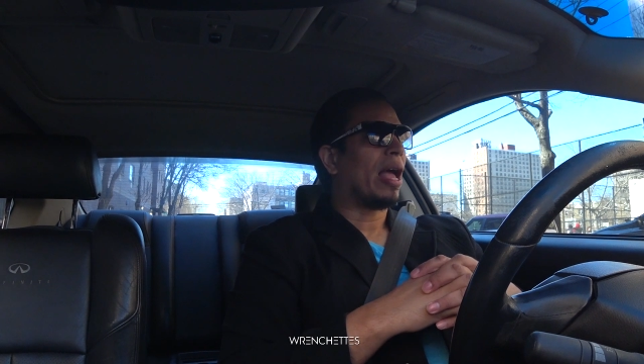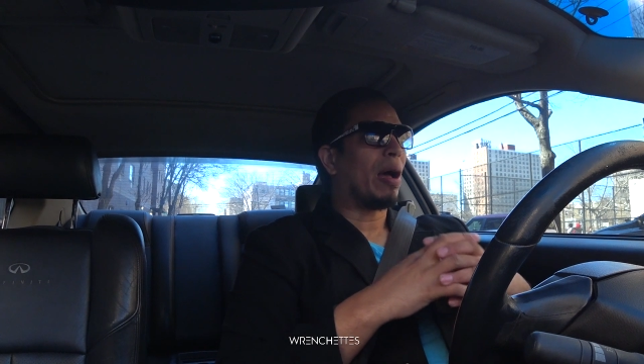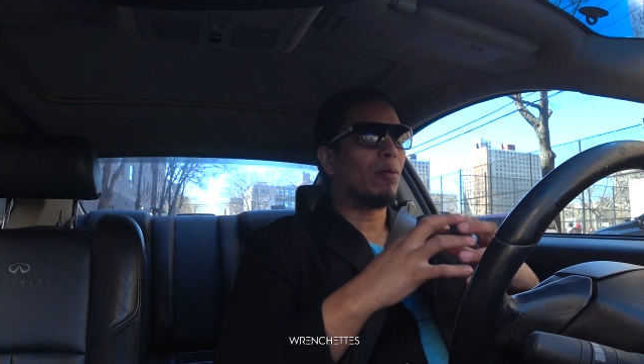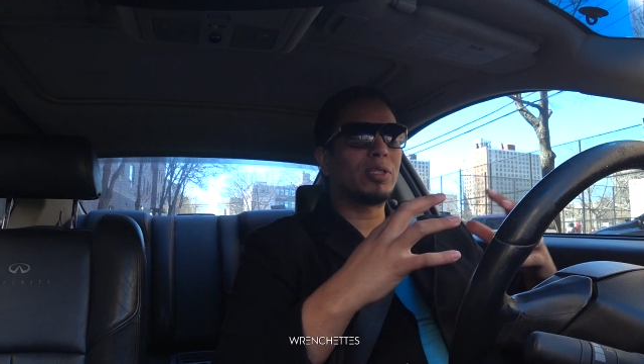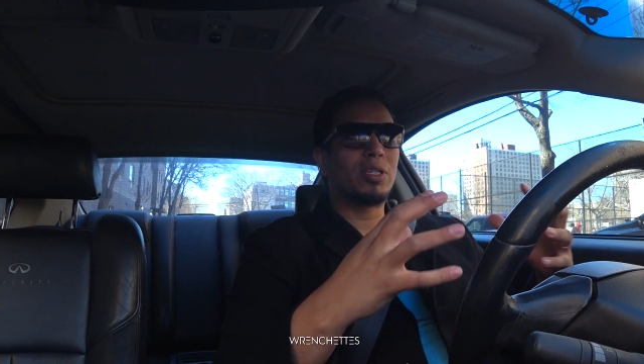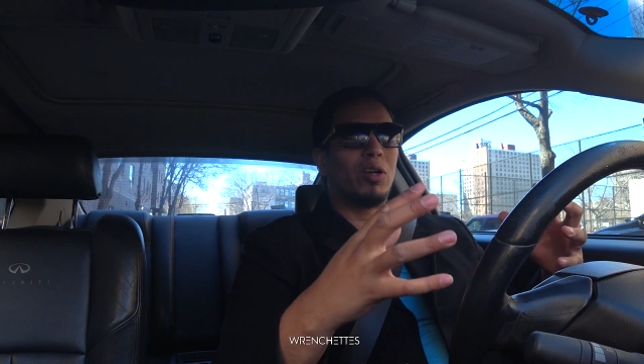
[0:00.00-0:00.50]

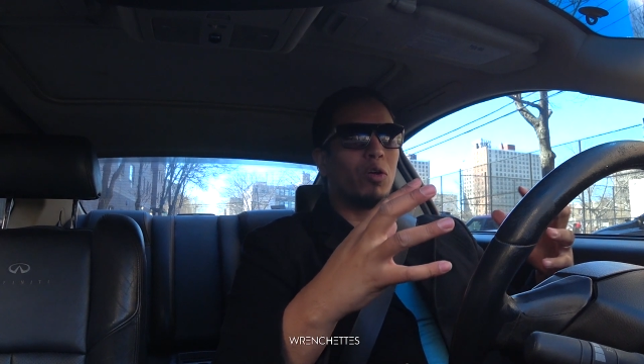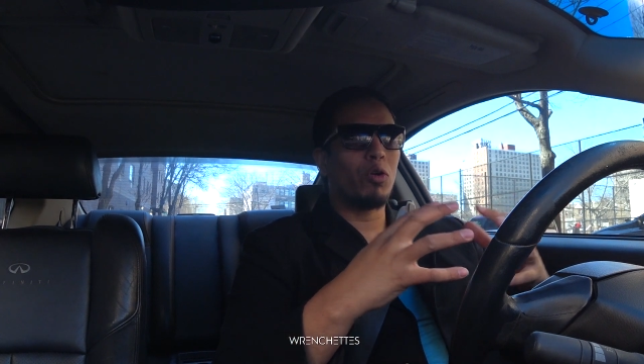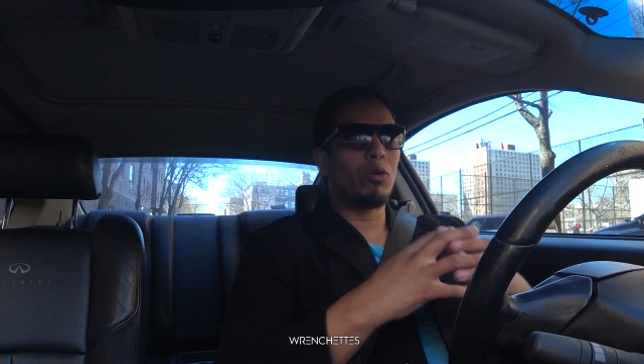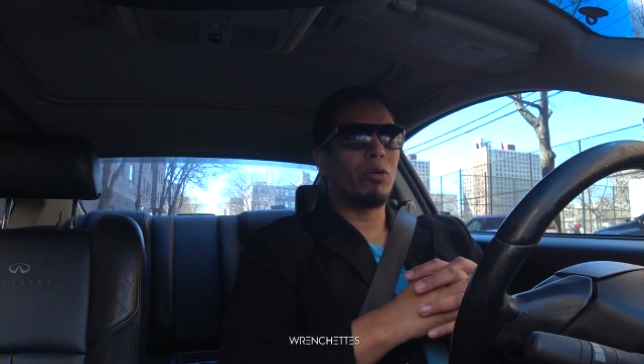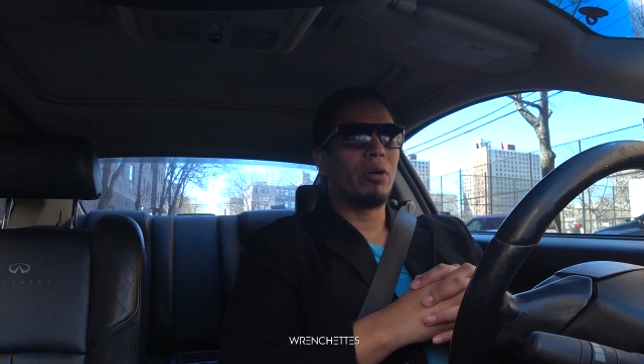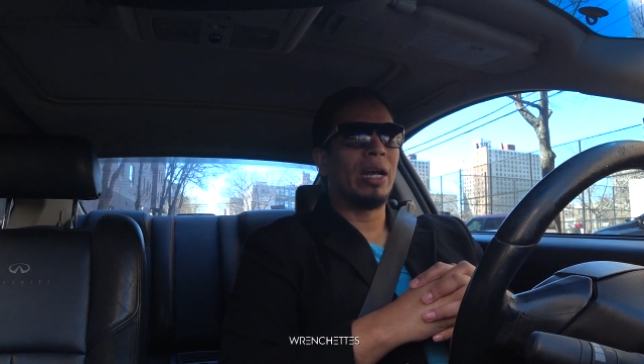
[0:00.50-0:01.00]
I was gonna
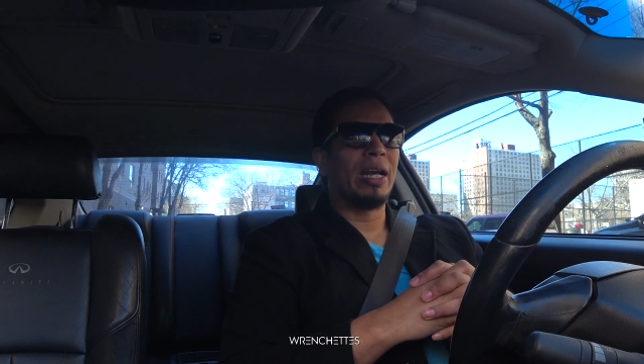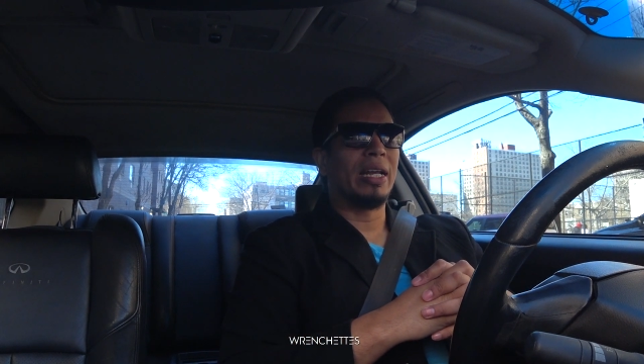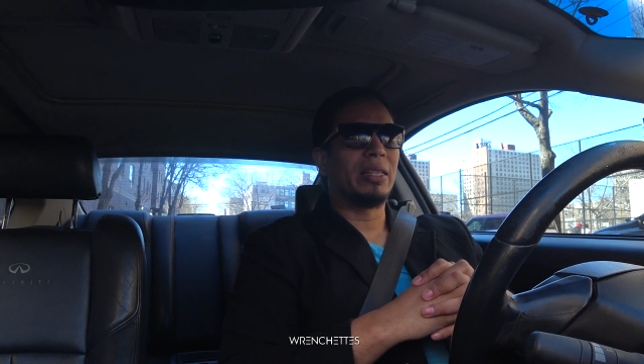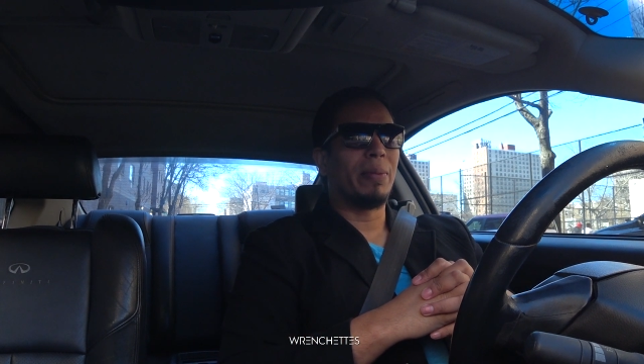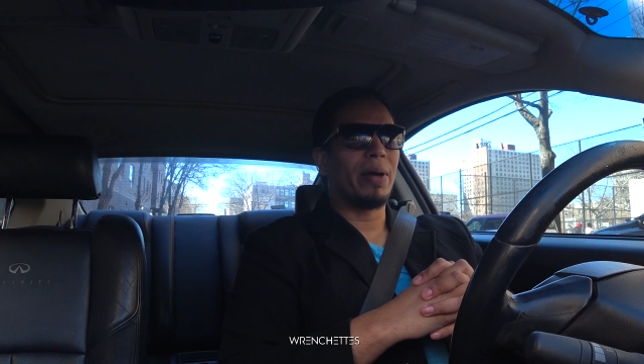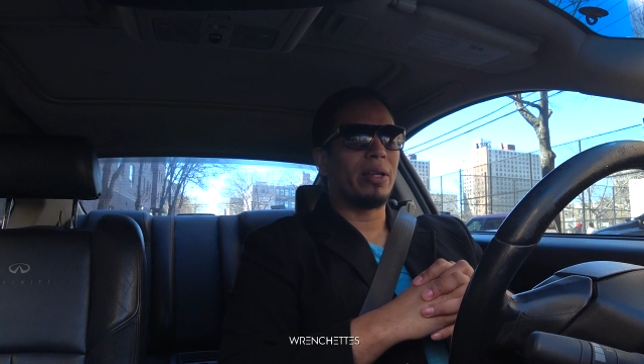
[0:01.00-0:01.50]
order
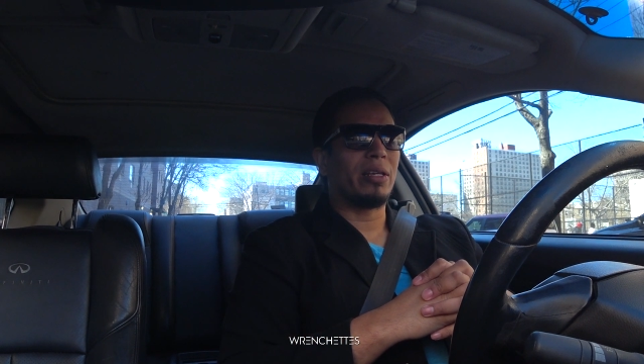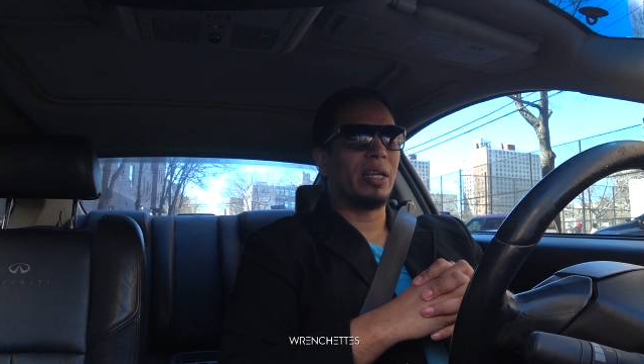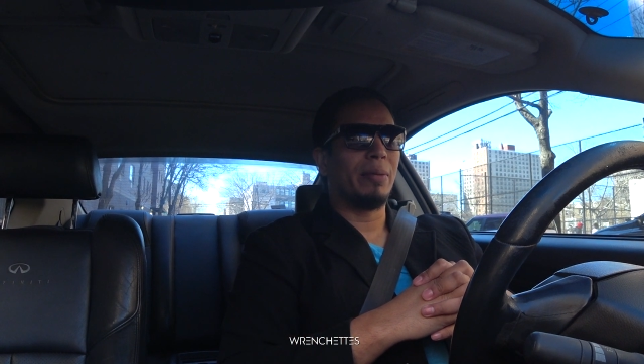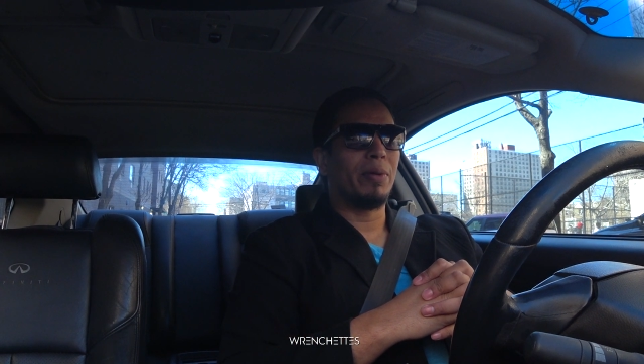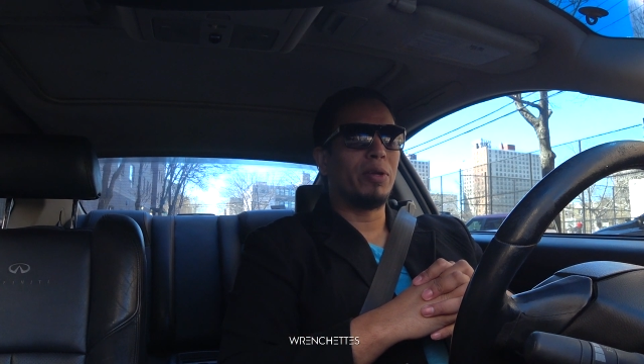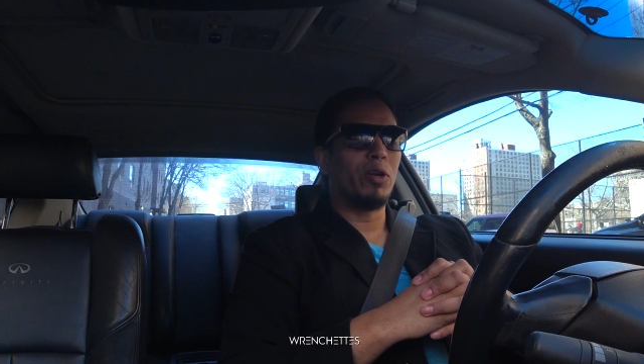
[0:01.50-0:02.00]
the body
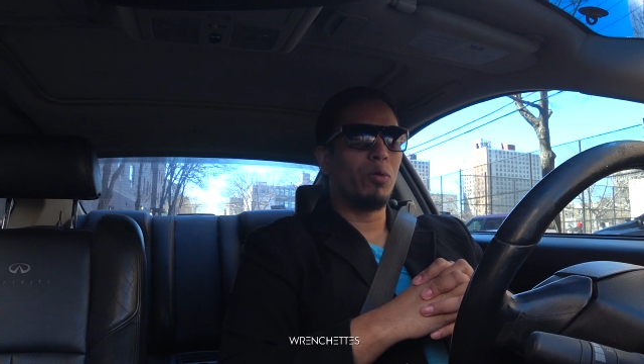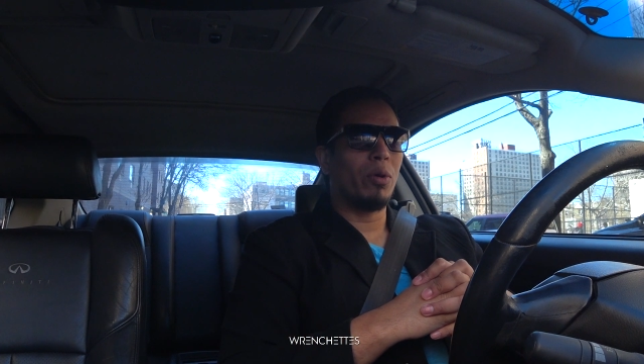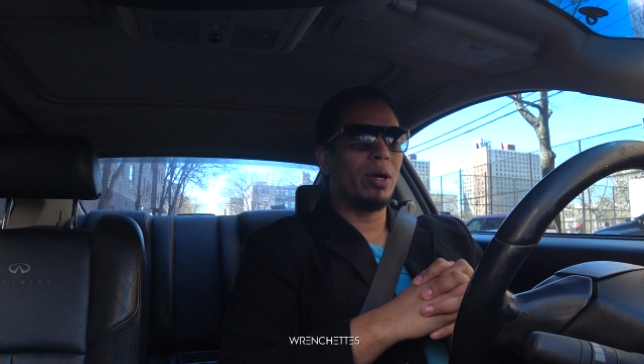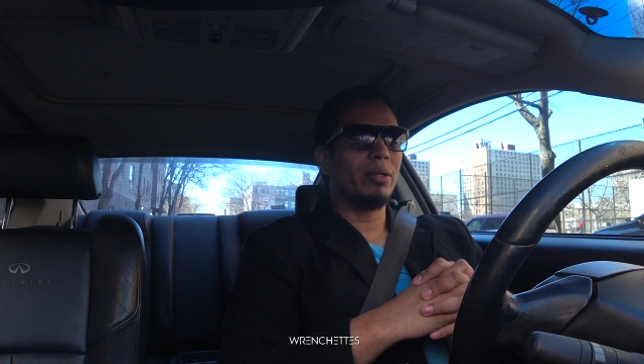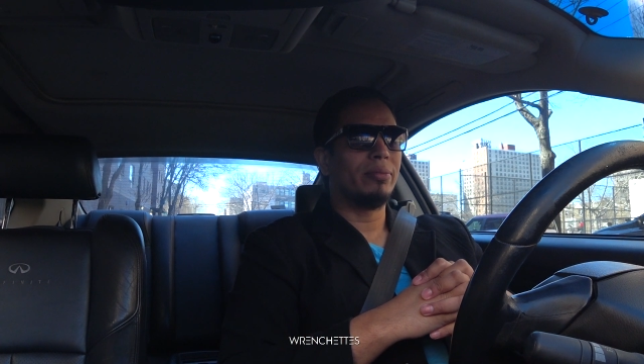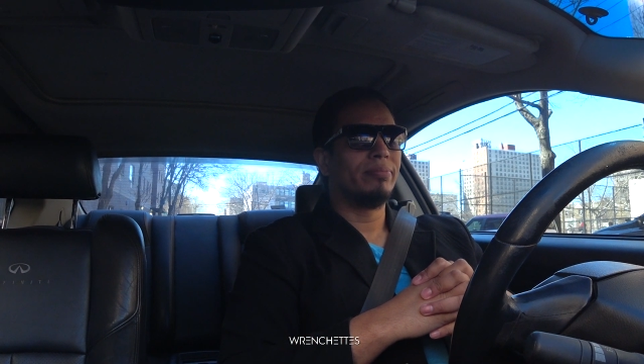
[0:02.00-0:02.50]
kit, but you know
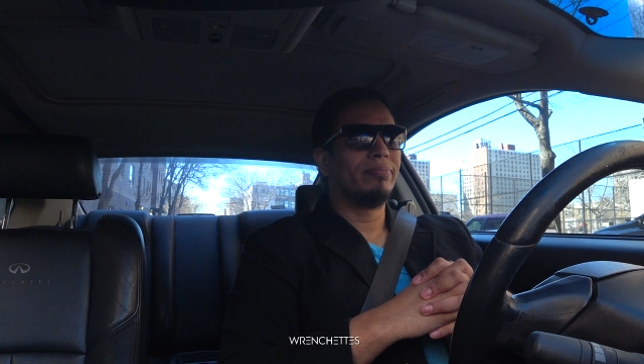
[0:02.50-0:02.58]
what?